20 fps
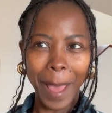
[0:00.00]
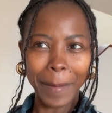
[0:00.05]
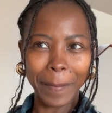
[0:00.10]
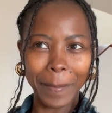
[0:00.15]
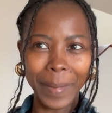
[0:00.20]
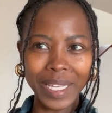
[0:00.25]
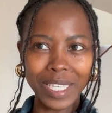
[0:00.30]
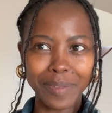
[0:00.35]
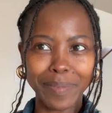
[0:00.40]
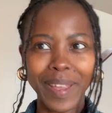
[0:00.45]

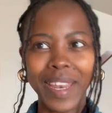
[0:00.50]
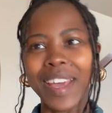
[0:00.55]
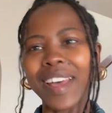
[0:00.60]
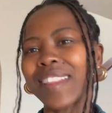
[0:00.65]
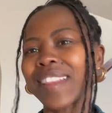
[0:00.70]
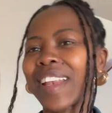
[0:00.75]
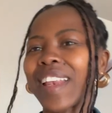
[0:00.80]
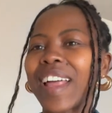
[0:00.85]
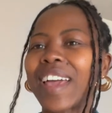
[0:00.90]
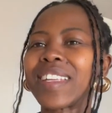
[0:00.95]
Much better.
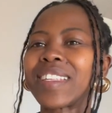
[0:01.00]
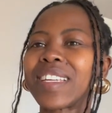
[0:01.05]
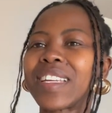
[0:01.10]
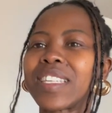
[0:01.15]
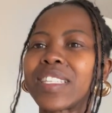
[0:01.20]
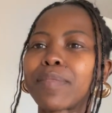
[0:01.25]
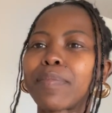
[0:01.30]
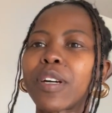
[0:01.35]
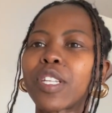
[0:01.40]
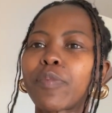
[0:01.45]
The lighting
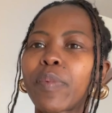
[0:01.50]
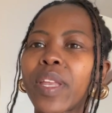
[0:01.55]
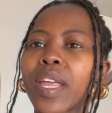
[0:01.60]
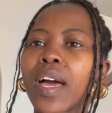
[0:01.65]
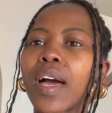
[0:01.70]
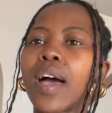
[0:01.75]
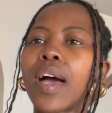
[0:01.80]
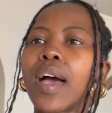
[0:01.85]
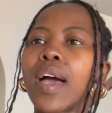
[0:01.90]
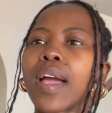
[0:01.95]
is much better.
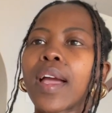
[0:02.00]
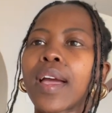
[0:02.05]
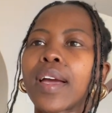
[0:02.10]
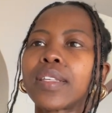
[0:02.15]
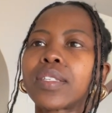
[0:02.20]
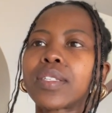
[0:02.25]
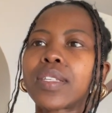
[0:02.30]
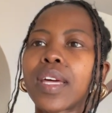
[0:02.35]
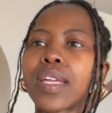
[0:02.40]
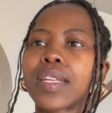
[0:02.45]

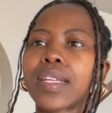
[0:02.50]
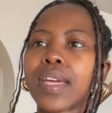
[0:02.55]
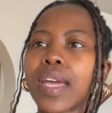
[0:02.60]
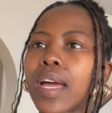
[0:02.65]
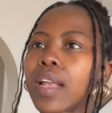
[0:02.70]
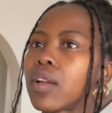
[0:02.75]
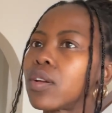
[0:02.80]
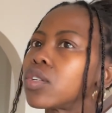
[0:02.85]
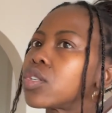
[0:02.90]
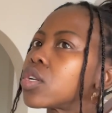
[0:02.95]
Guys,
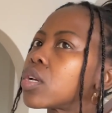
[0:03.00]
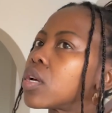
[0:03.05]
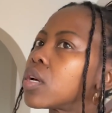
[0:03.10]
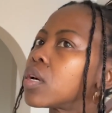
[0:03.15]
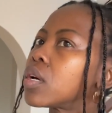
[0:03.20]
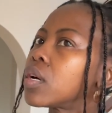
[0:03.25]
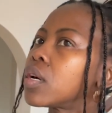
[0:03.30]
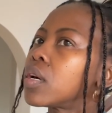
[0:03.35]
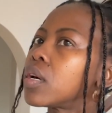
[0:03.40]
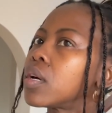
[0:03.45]
utendiyalo.
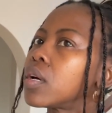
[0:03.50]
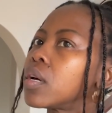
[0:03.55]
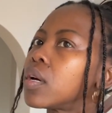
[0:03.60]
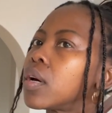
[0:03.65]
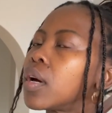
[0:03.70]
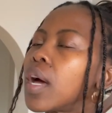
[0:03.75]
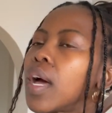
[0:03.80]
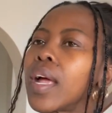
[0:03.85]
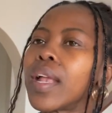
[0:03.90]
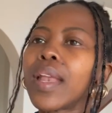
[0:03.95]

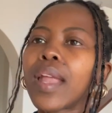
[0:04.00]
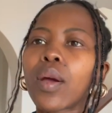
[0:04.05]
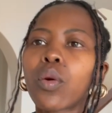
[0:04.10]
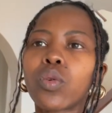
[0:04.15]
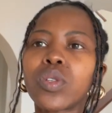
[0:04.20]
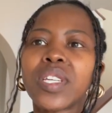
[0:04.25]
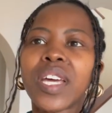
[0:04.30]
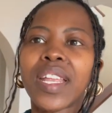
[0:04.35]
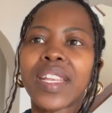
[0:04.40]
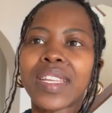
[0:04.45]
Like,
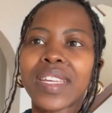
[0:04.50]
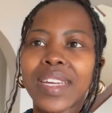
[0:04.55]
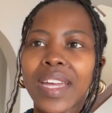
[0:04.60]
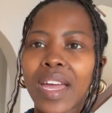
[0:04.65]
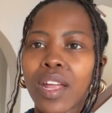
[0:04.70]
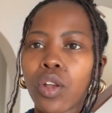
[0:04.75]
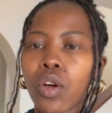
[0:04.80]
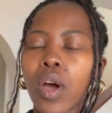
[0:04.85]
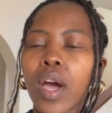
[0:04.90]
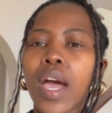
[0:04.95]

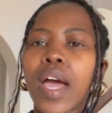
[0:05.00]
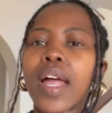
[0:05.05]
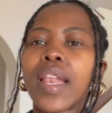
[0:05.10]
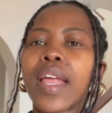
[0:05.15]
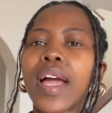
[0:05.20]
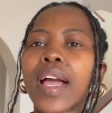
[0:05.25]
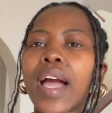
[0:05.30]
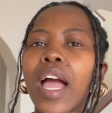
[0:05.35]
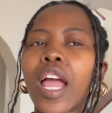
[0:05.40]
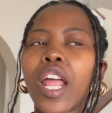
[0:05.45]

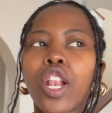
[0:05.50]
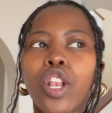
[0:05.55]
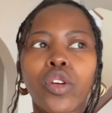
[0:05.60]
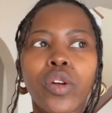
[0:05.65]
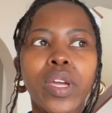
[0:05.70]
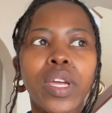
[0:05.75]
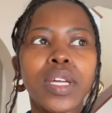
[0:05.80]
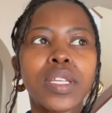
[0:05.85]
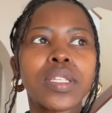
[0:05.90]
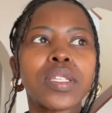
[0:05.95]
I
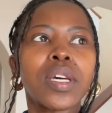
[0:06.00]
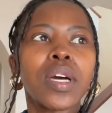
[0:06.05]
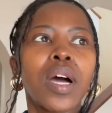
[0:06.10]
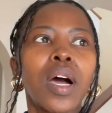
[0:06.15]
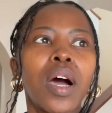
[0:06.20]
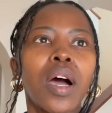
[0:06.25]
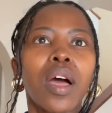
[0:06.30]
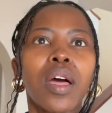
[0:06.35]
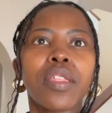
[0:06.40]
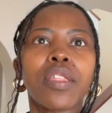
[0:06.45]
look at
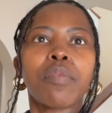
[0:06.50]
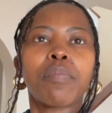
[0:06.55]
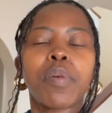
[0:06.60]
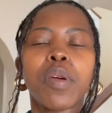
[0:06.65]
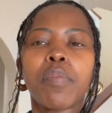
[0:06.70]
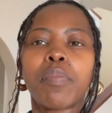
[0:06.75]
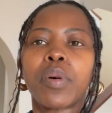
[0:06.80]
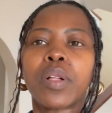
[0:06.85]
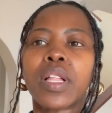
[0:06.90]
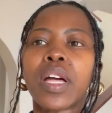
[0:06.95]
other
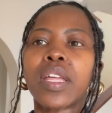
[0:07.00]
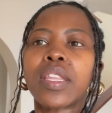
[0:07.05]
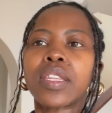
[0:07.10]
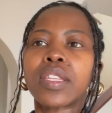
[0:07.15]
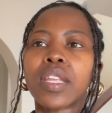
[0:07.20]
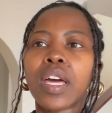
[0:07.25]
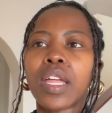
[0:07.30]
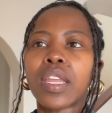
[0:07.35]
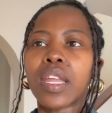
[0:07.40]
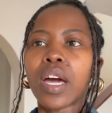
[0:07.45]
people
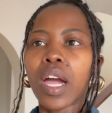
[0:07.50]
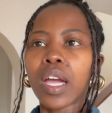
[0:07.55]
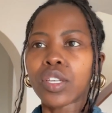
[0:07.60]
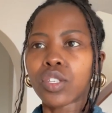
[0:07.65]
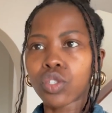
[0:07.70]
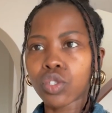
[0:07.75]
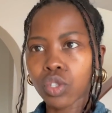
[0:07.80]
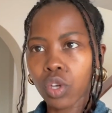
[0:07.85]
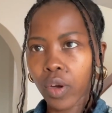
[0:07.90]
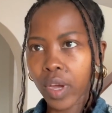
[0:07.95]
and I
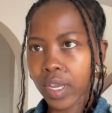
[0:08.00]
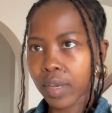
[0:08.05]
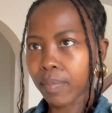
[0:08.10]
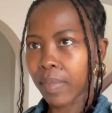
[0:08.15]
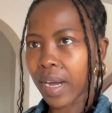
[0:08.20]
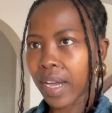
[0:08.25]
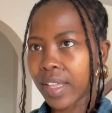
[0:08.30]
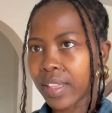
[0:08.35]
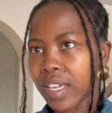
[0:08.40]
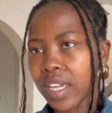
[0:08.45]
so
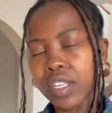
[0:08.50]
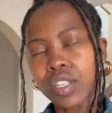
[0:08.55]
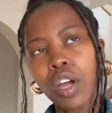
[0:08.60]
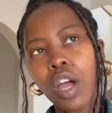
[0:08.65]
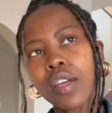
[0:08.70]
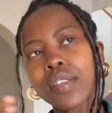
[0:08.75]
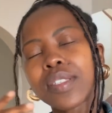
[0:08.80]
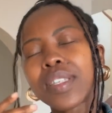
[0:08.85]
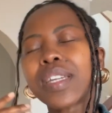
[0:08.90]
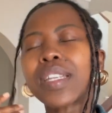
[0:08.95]
admire their
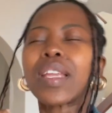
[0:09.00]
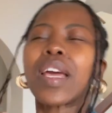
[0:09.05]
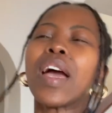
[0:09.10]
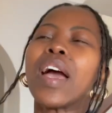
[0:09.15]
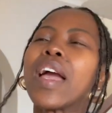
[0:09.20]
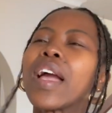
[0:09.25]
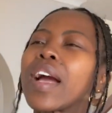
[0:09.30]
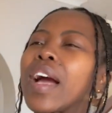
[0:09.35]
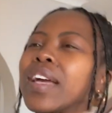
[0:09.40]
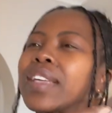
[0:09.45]
dark skin.
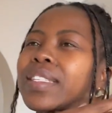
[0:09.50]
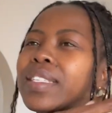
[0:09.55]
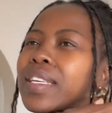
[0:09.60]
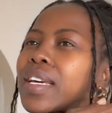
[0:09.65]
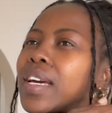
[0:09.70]
Guys,